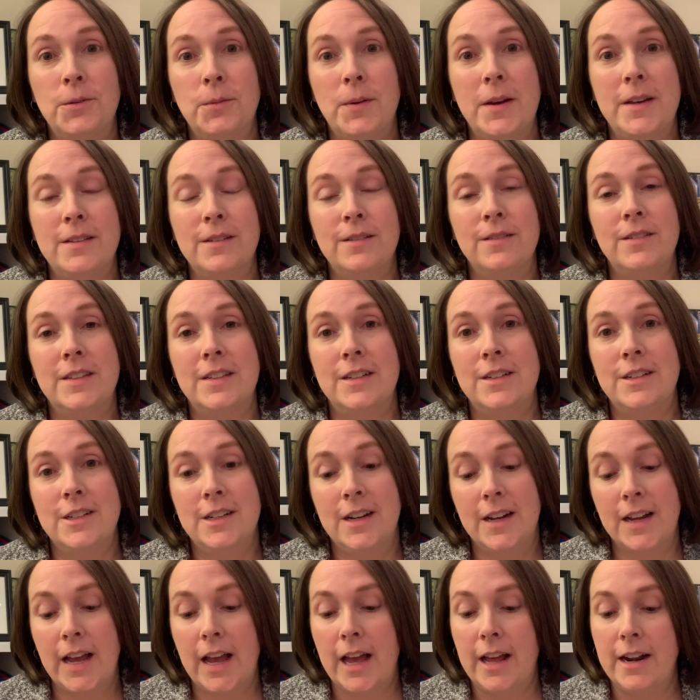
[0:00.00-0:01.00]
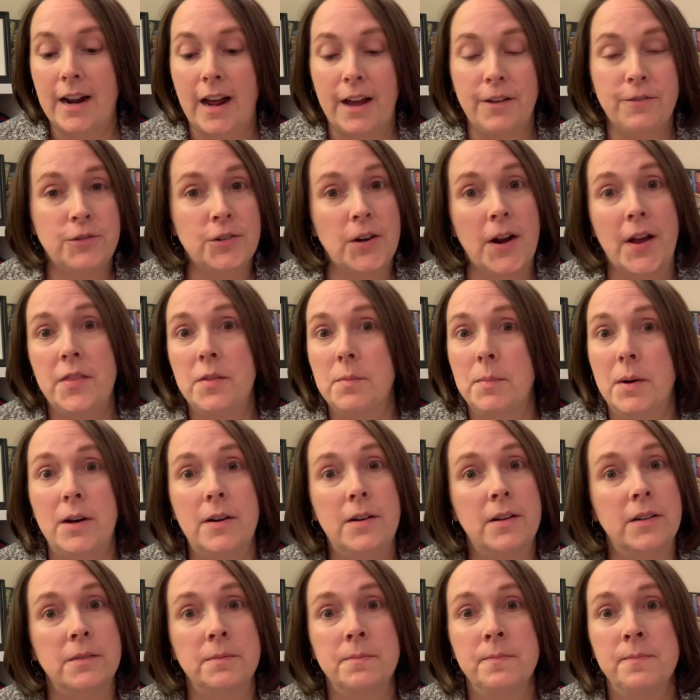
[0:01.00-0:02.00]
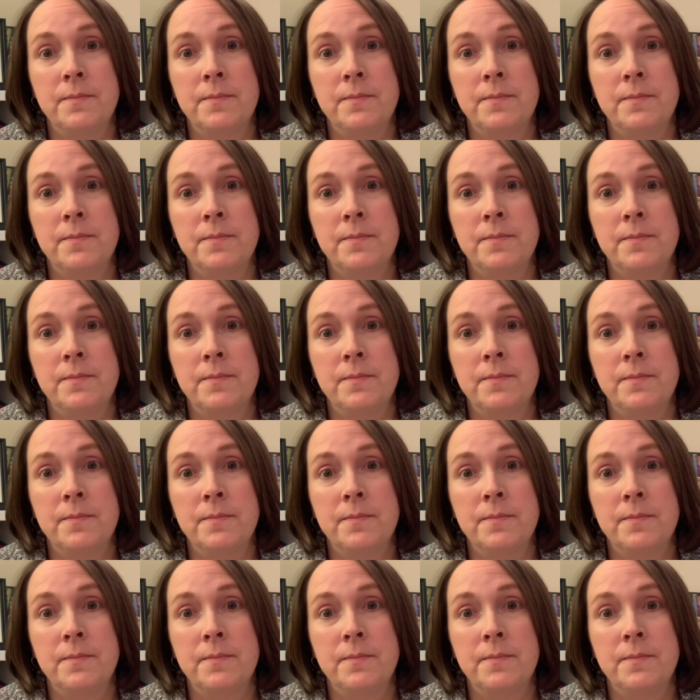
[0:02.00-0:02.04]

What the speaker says: ways of stitching, and I've tried them all.